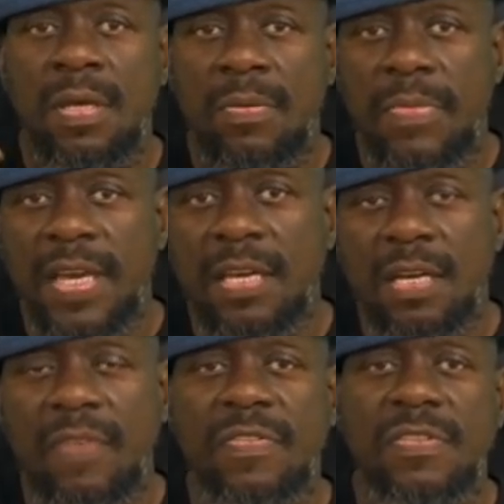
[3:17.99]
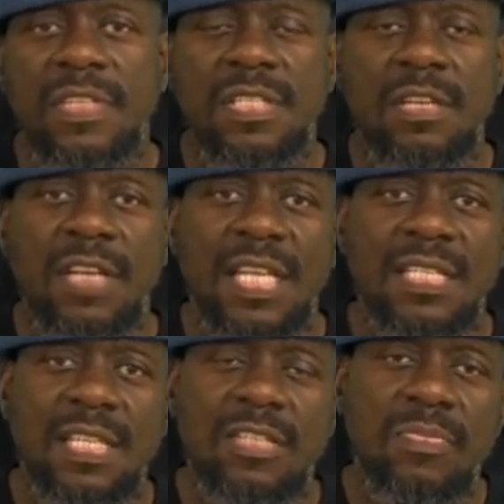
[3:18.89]
Maker governance is done at
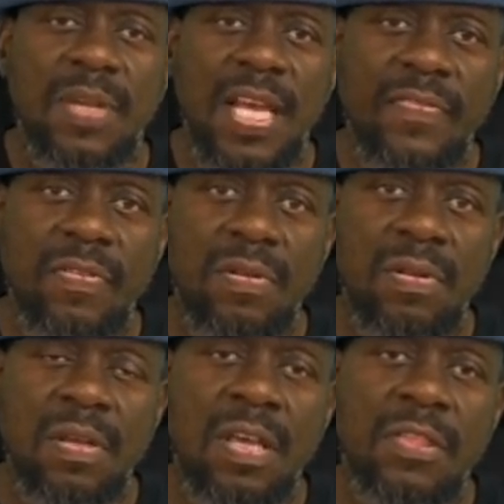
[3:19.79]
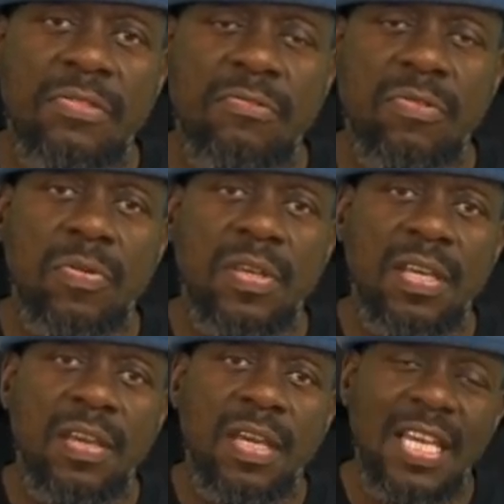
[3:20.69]
system level through
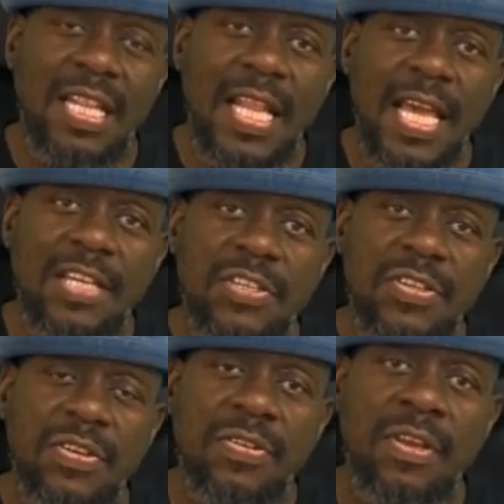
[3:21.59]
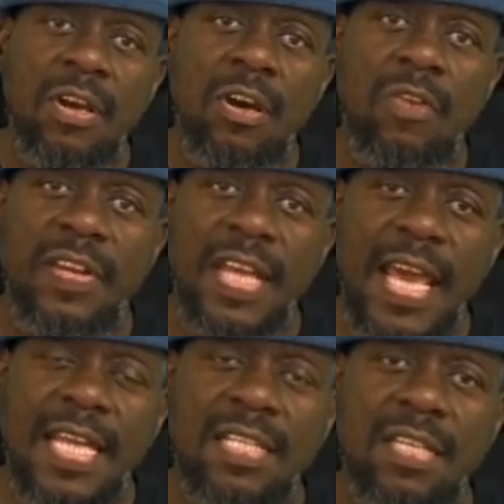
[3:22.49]
the election of an
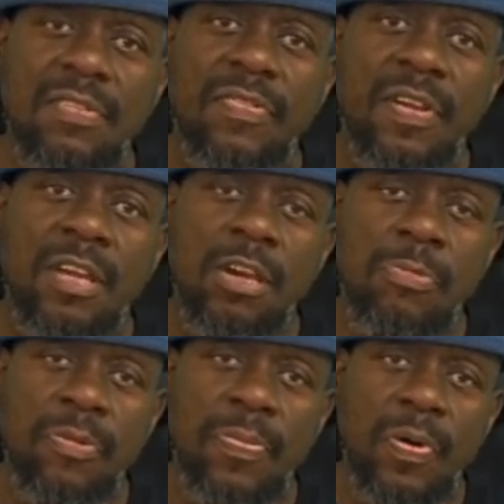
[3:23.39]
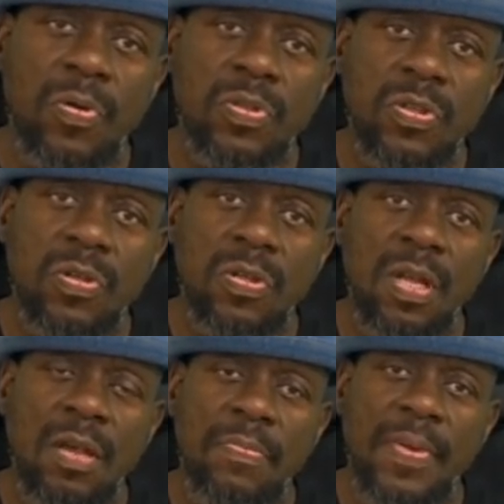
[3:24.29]
active proposal
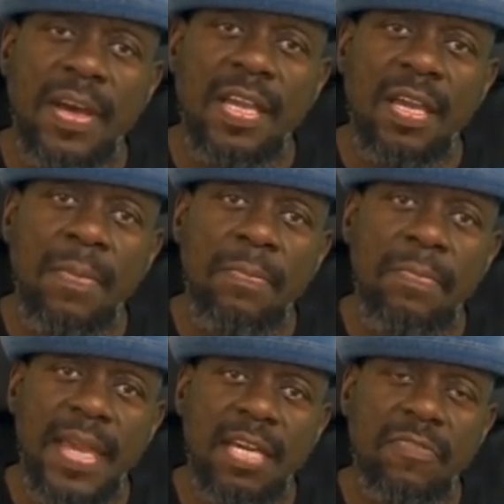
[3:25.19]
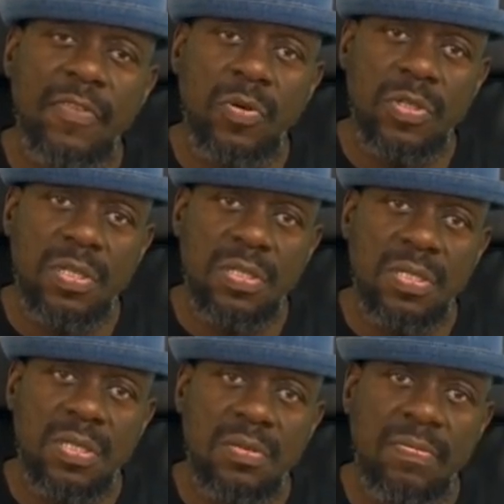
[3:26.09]
by Maker voters.